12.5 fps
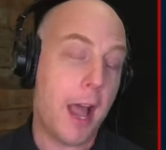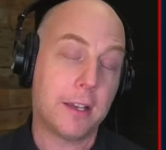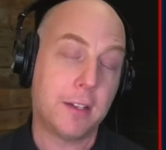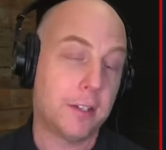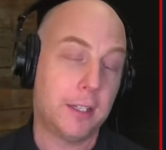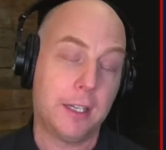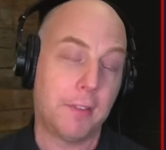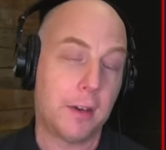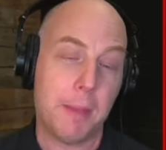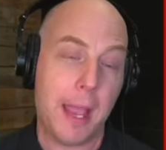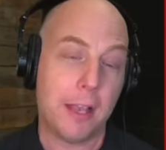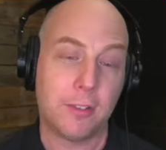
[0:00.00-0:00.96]
couldn't even
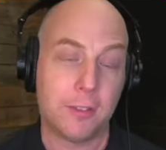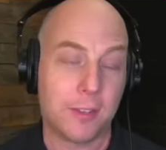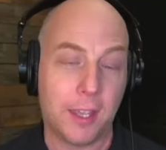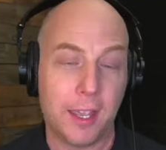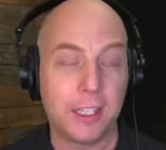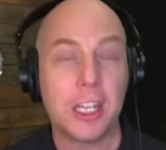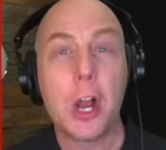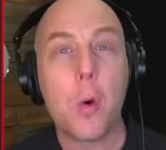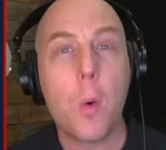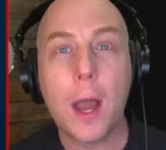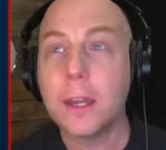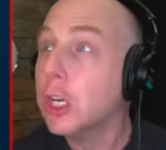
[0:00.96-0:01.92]
imagine saying, you know
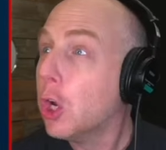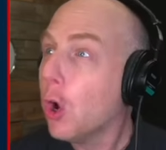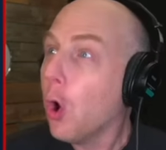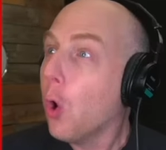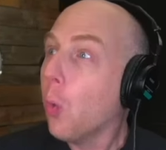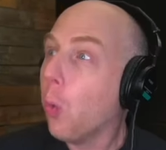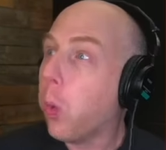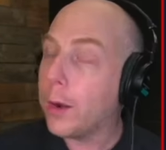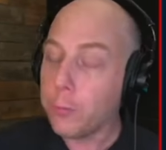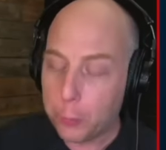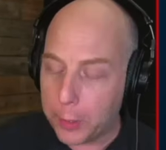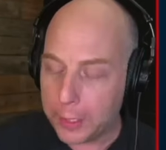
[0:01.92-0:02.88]
what?
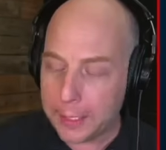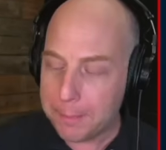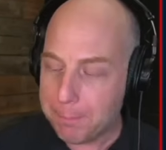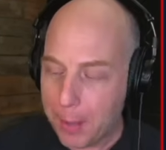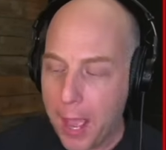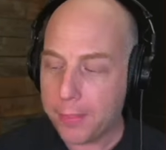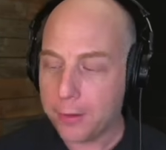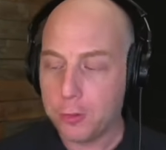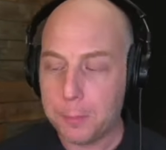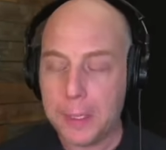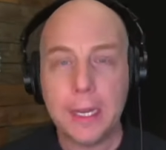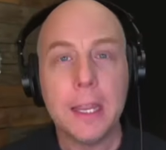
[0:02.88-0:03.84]
What really
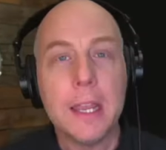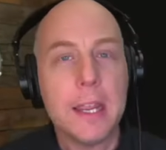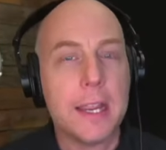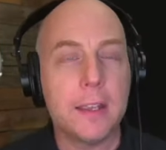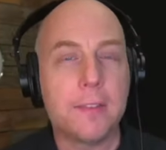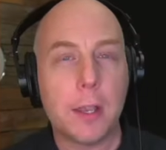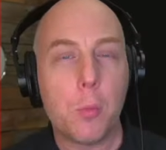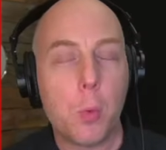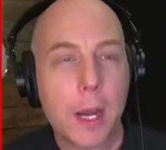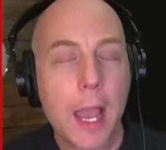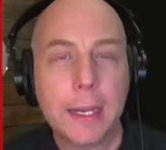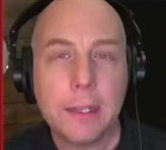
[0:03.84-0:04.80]
bothers me is that
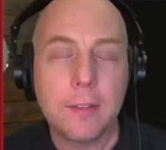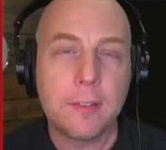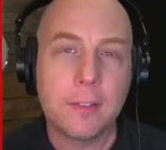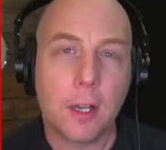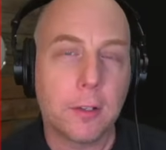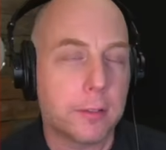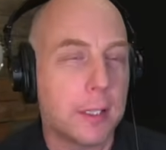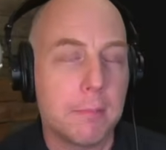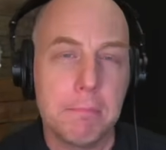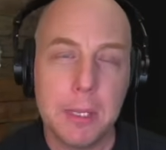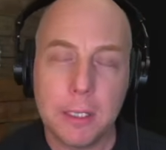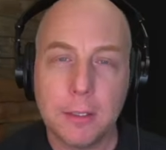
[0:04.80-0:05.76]
when I insulted
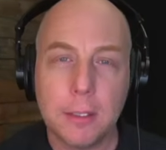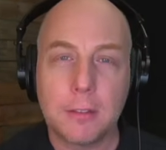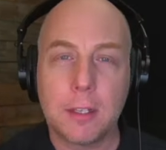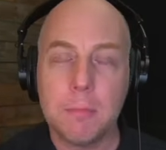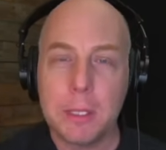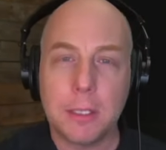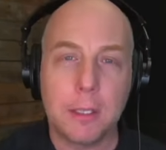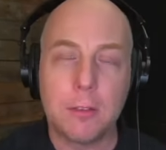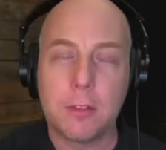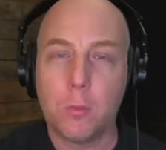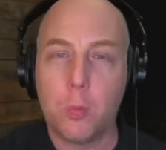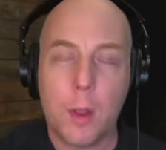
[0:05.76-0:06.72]
millions and
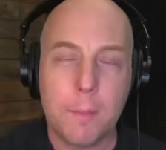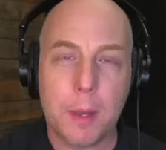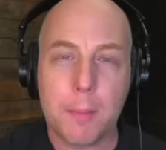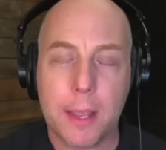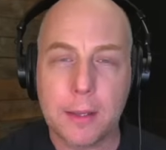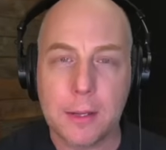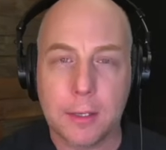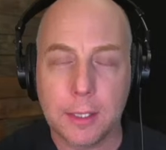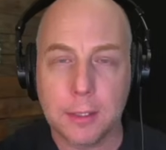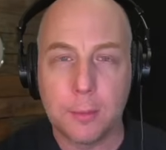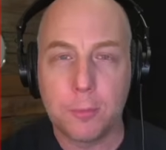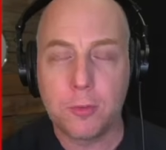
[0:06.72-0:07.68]
millions of women by
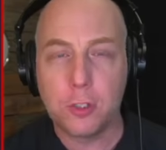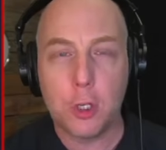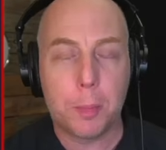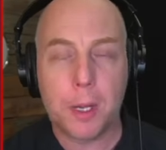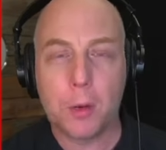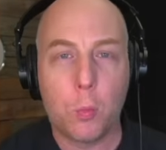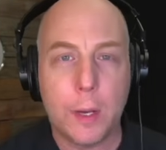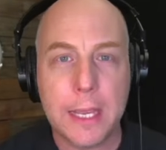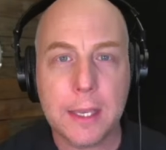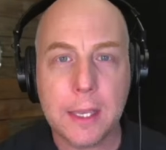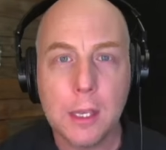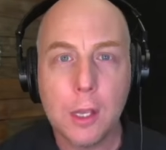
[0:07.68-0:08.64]
calling them stupid and
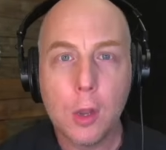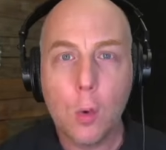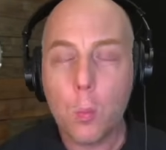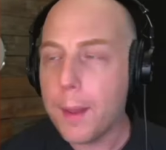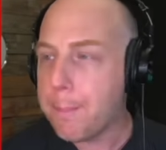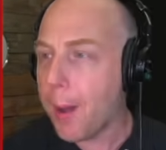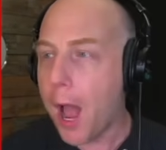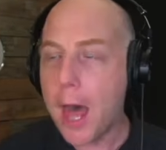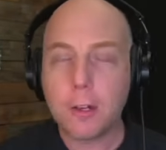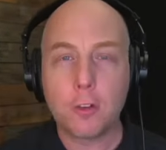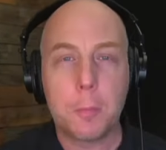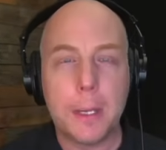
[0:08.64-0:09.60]
weak, what
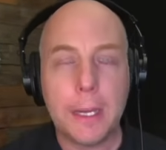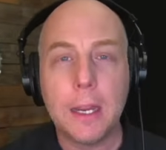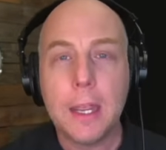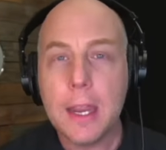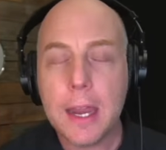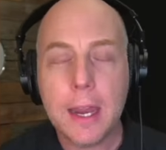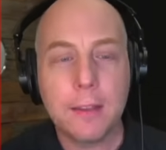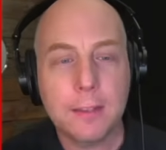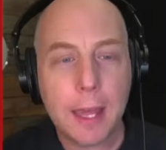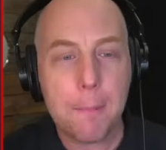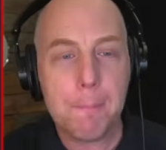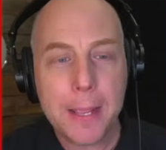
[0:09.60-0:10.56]
bothers me is
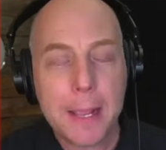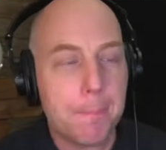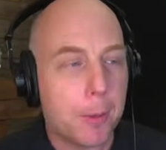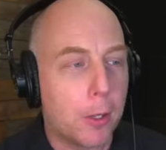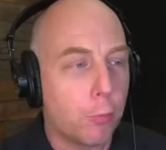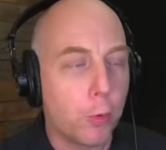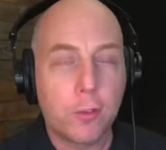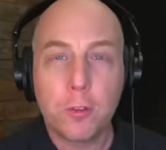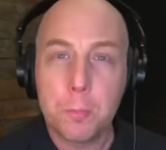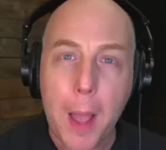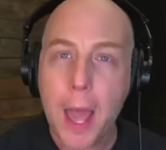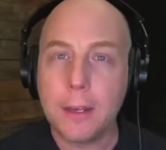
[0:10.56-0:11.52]
that people
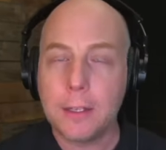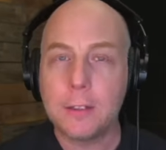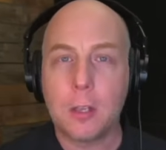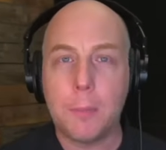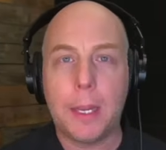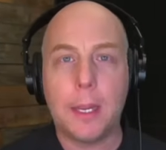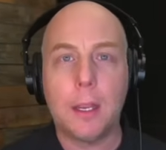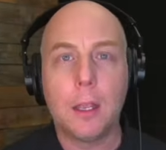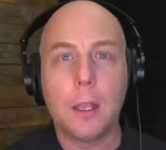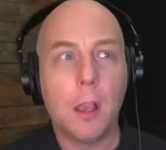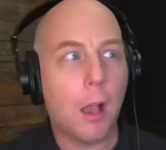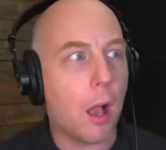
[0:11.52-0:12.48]
responding to me
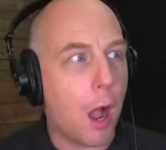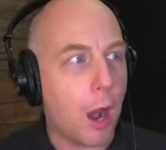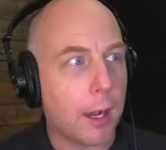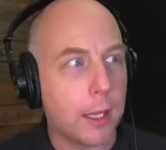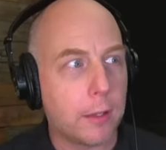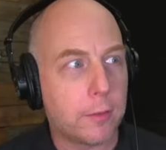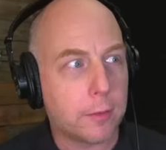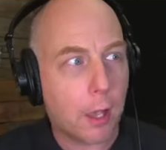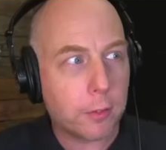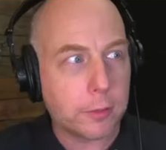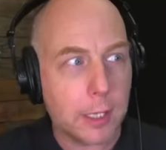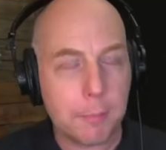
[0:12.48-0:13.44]
are
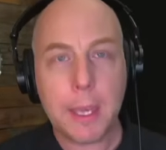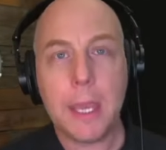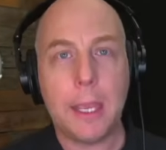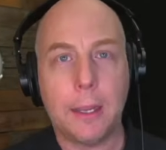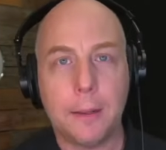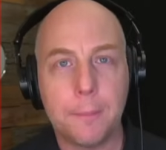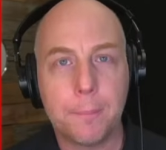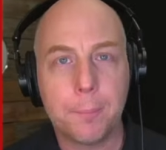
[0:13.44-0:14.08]
insulting me.